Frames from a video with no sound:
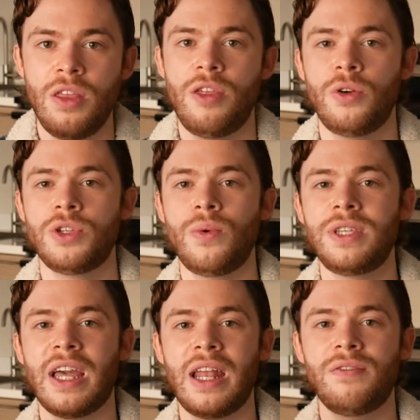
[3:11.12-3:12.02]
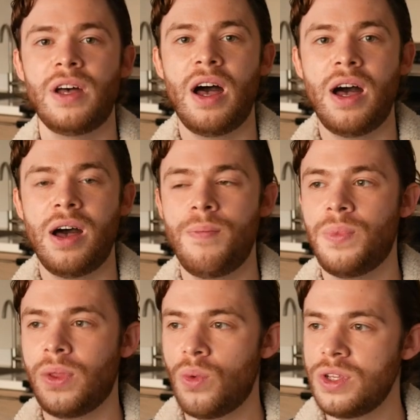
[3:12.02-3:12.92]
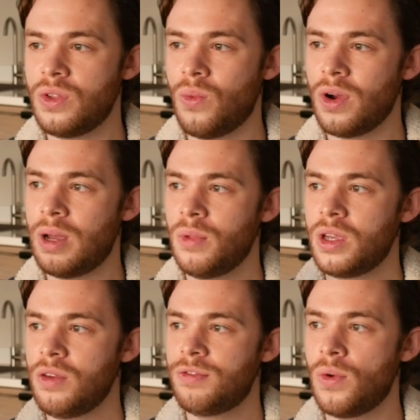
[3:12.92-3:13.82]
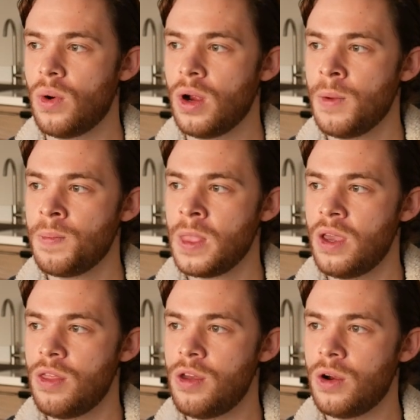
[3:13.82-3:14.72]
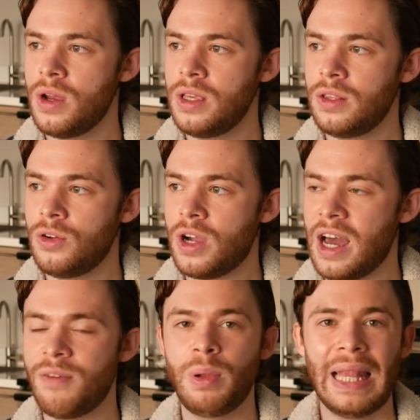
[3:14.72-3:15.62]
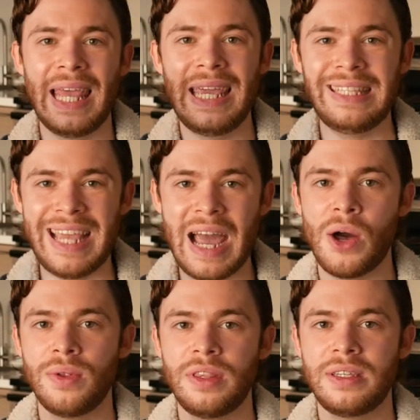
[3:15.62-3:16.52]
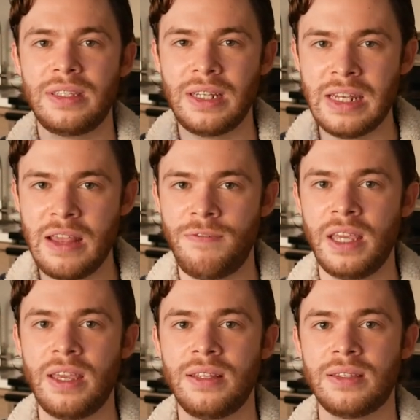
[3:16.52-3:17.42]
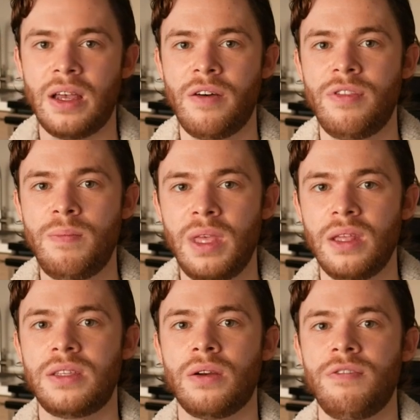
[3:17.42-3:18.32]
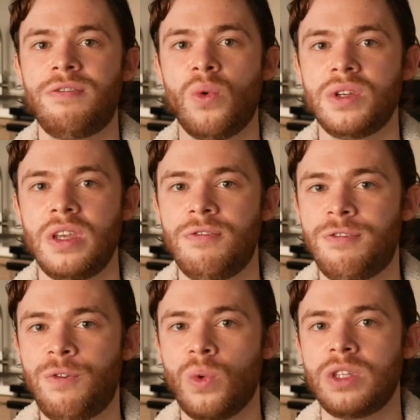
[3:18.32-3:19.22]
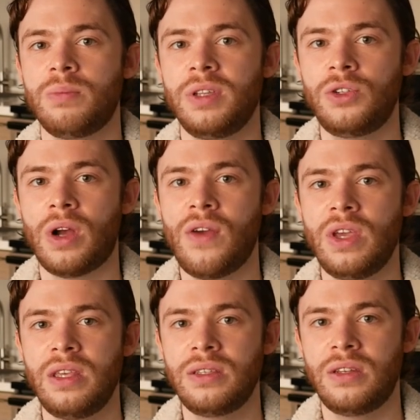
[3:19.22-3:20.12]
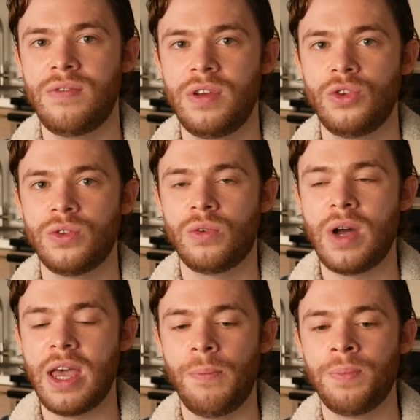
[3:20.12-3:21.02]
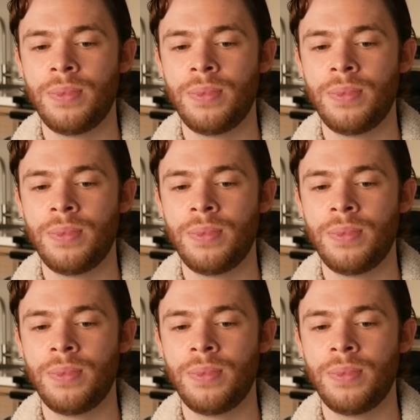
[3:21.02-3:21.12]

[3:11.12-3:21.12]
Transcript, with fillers: there's always kind of a, uh, what is the word I'm looking for? They're, they're kind of playing down the significance of the military force and forcibly driving these individuals away.